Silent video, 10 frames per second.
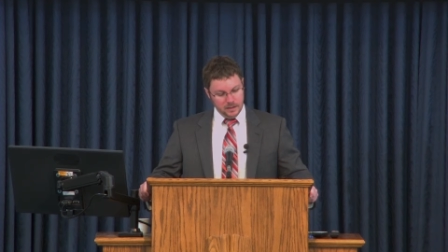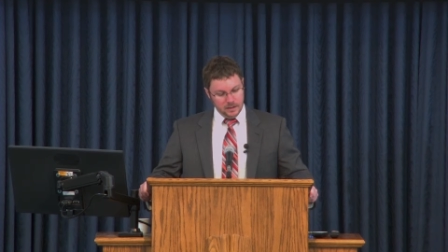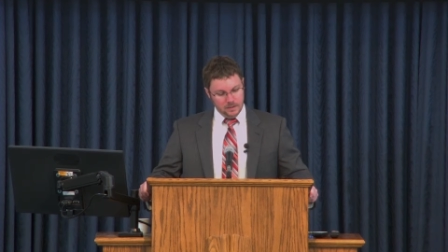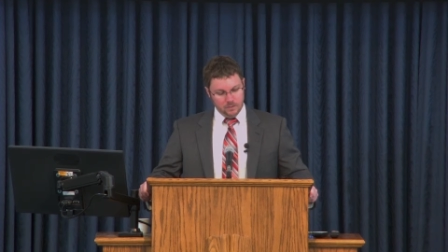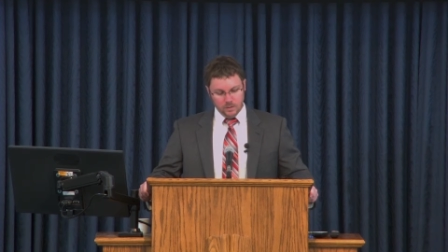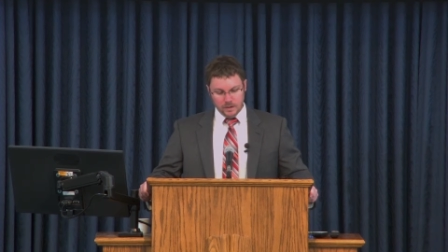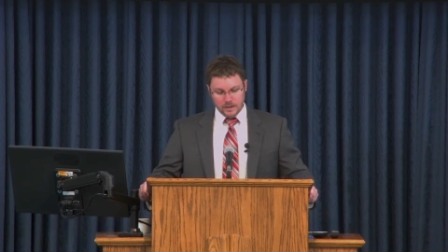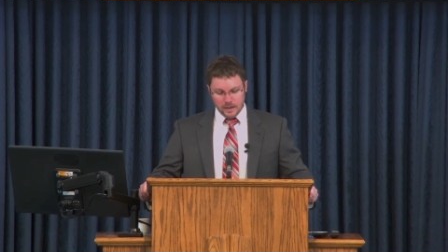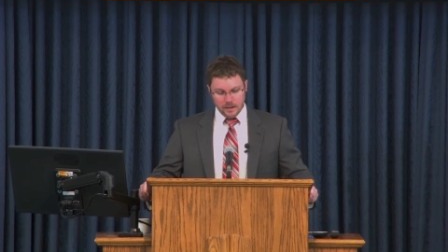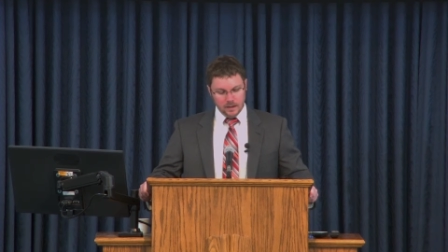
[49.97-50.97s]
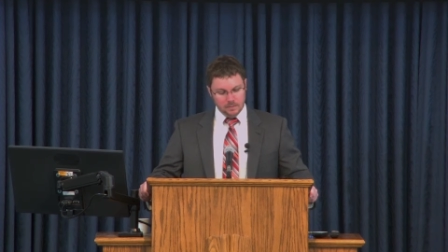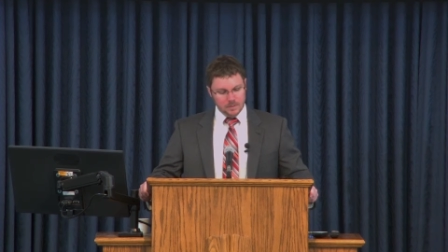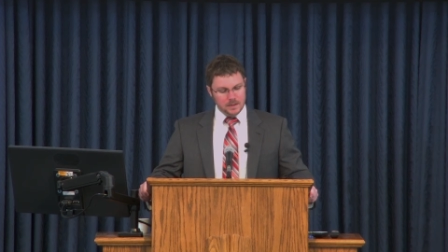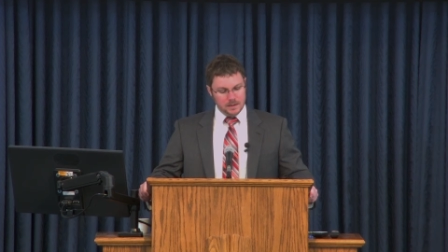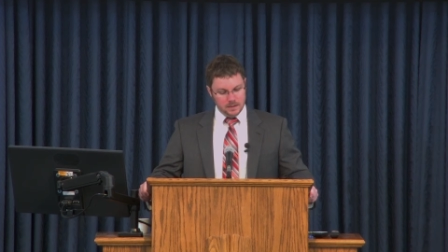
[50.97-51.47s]
for it cannot
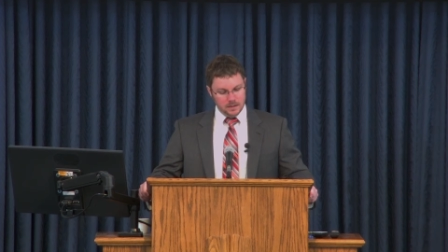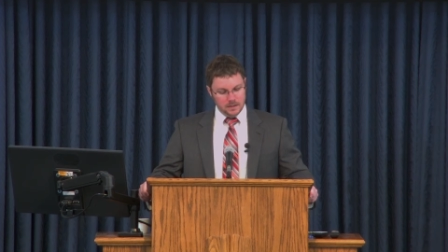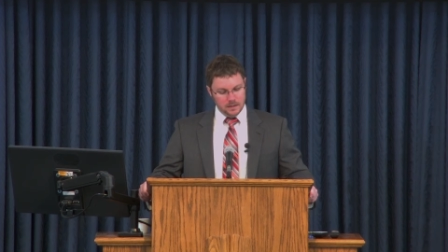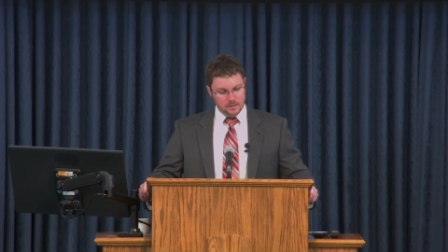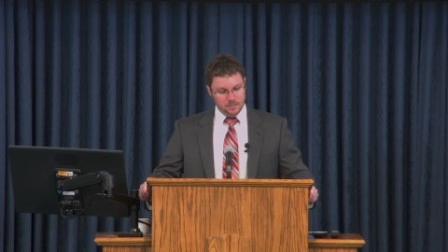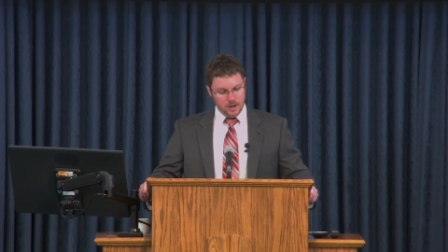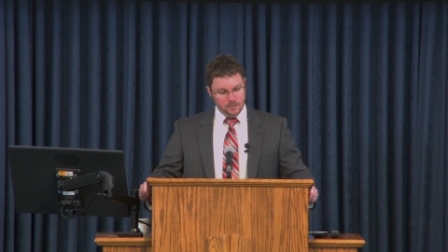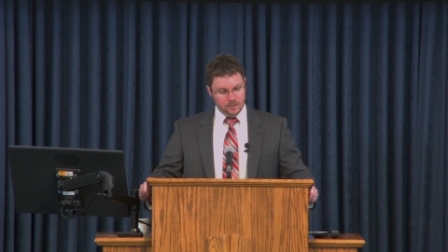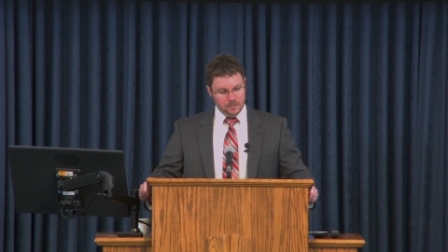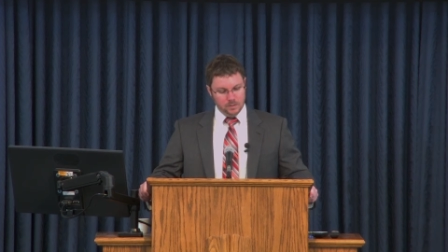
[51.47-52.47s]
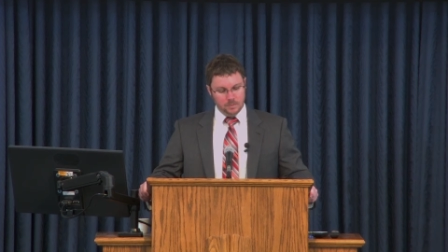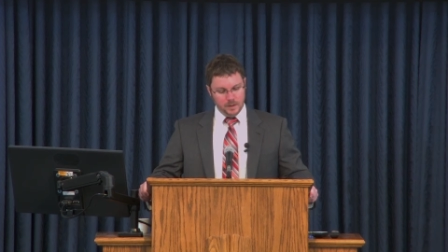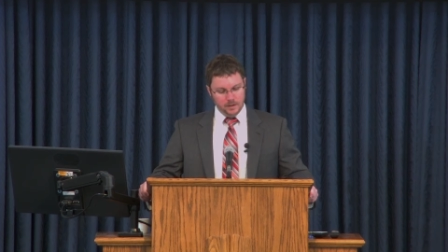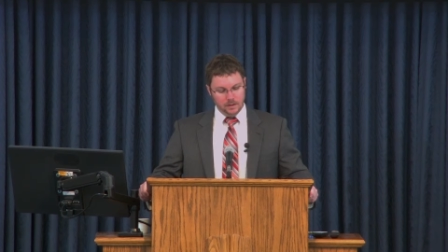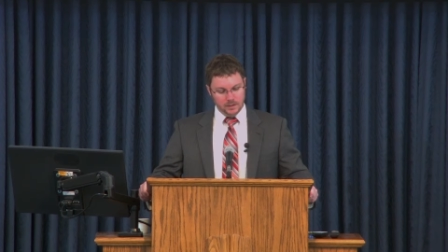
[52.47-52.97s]
be that a prophet would
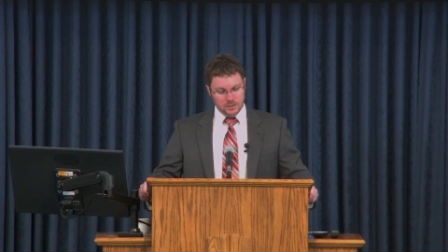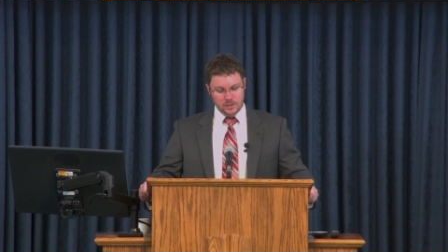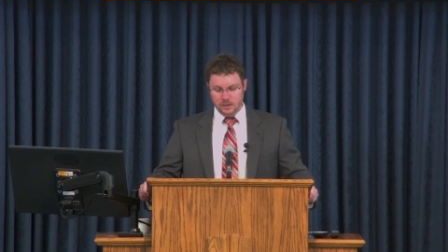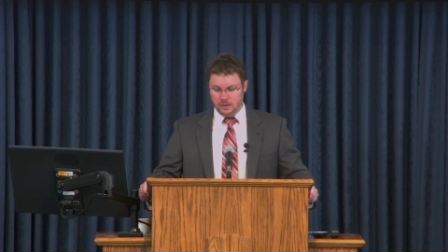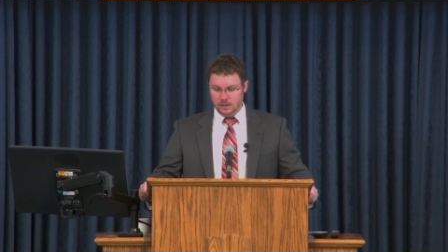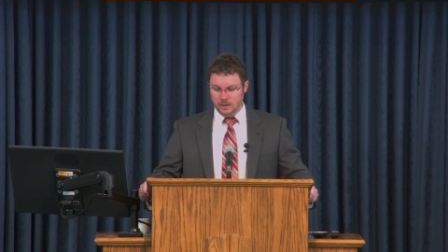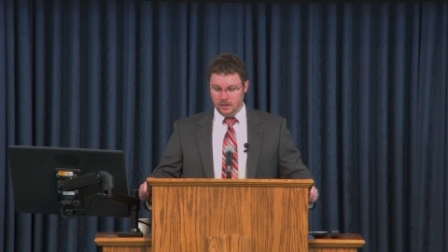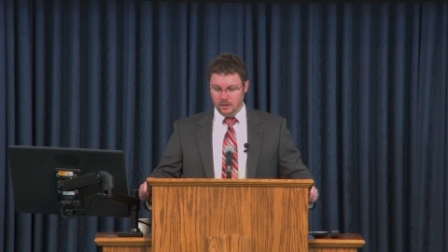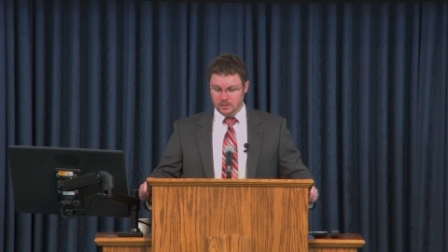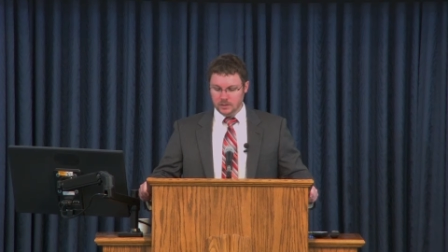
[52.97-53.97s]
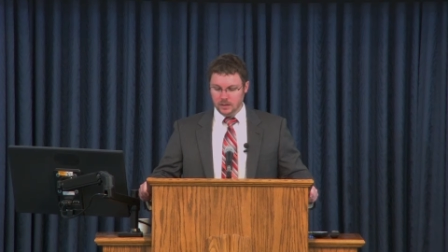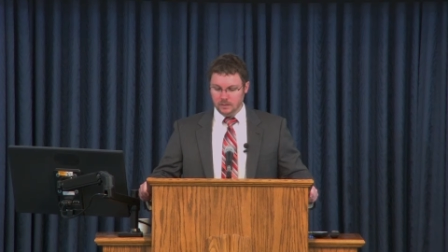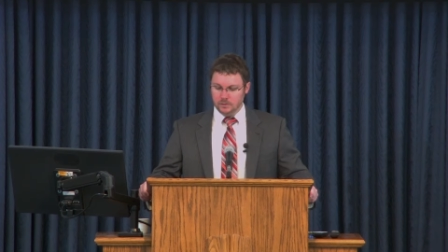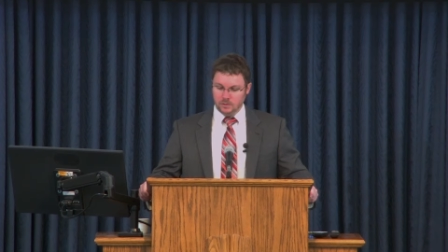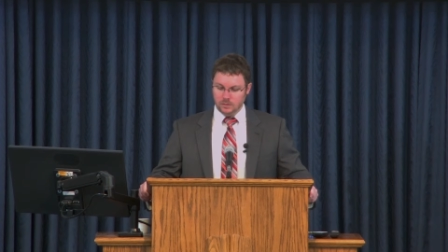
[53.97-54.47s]
perish outside of
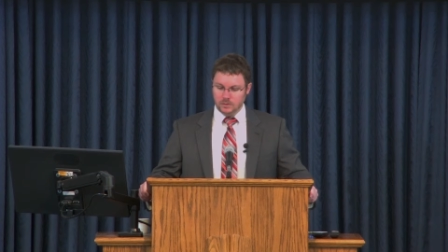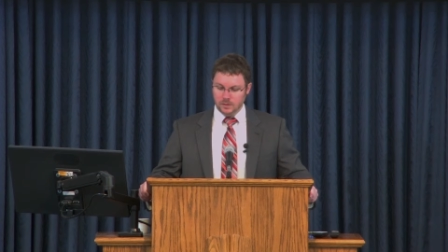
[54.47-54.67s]
Jerusalem.